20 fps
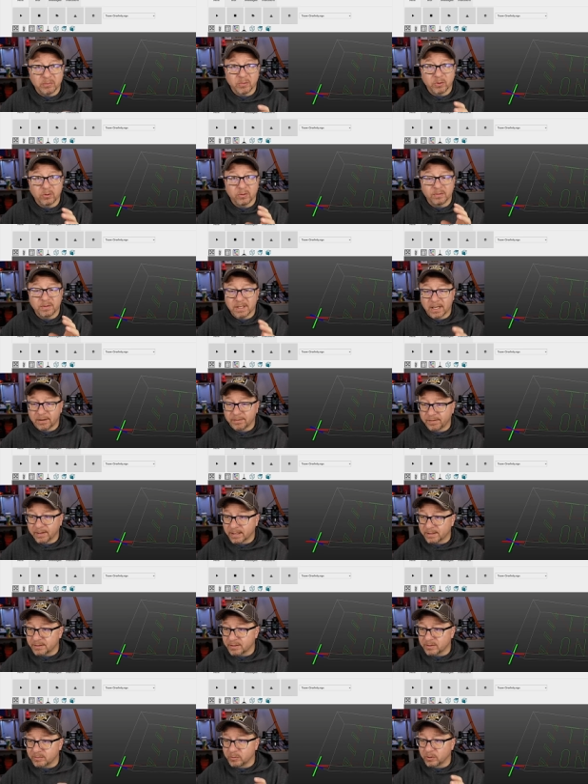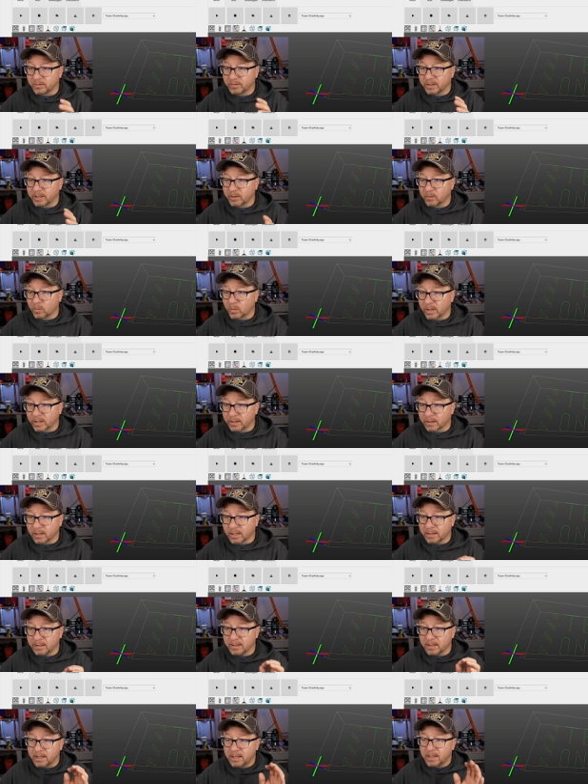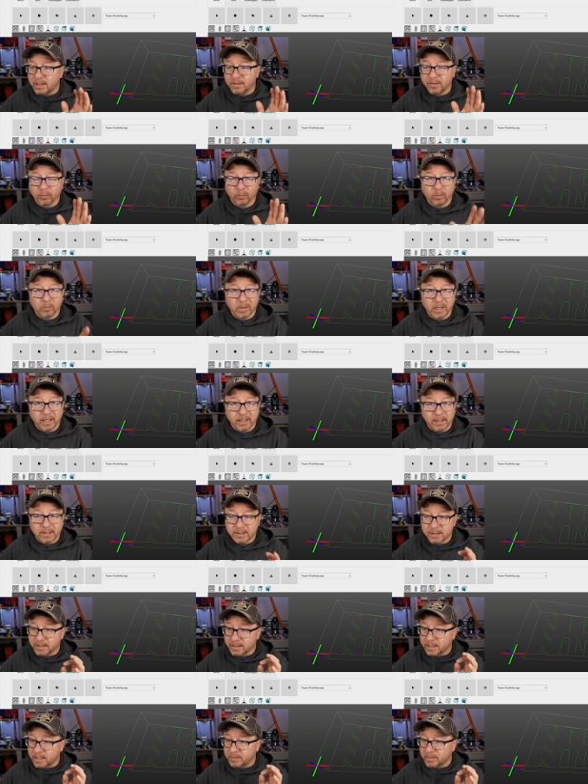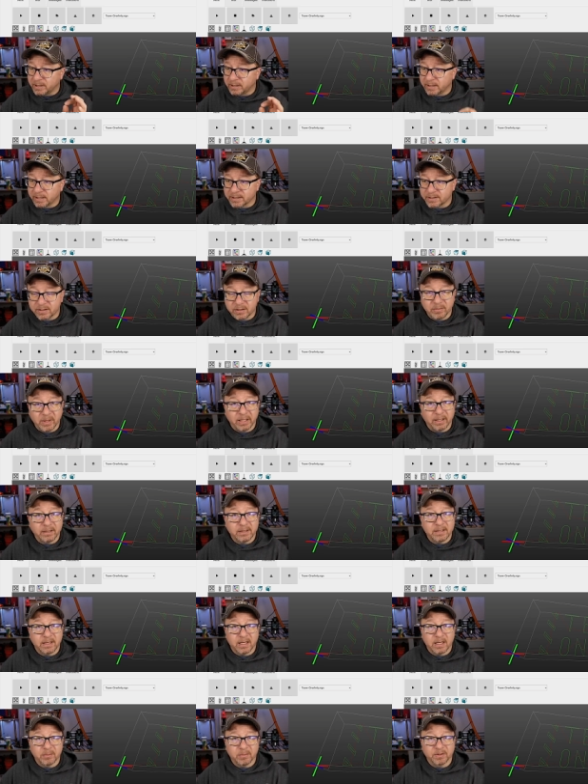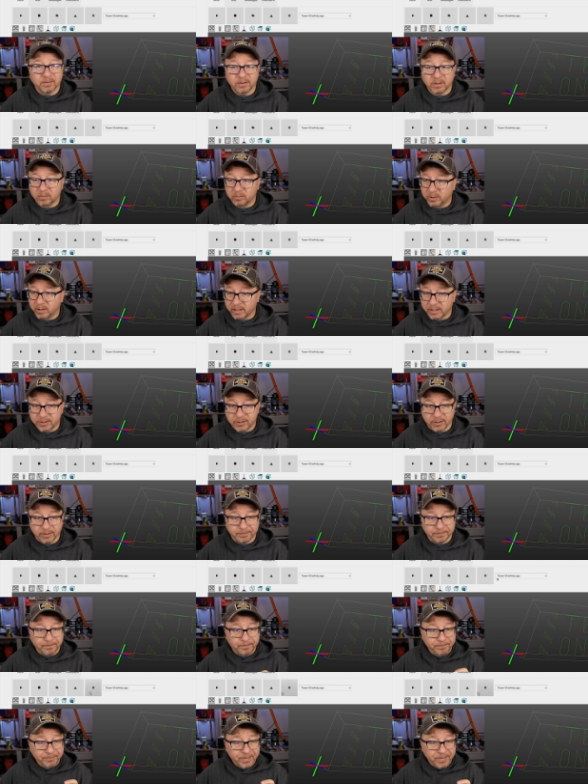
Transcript: moves, how fast it's moving and whatnot the remaining time and the estimated time of completion.